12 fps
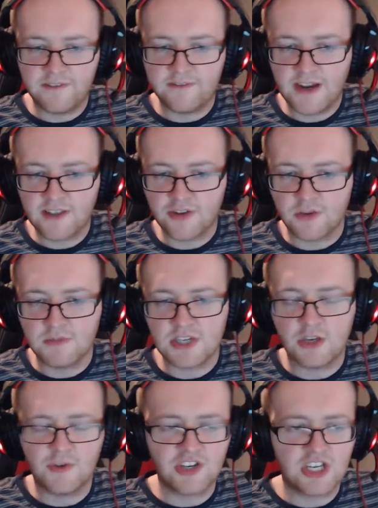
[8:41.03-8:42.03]
Faith comes
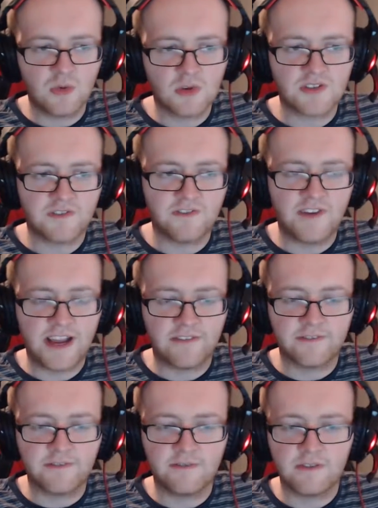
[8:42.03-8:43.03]
in, who actually wasn't
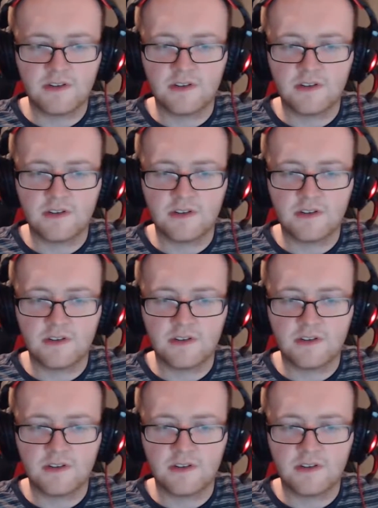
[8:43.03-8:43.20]
Faith,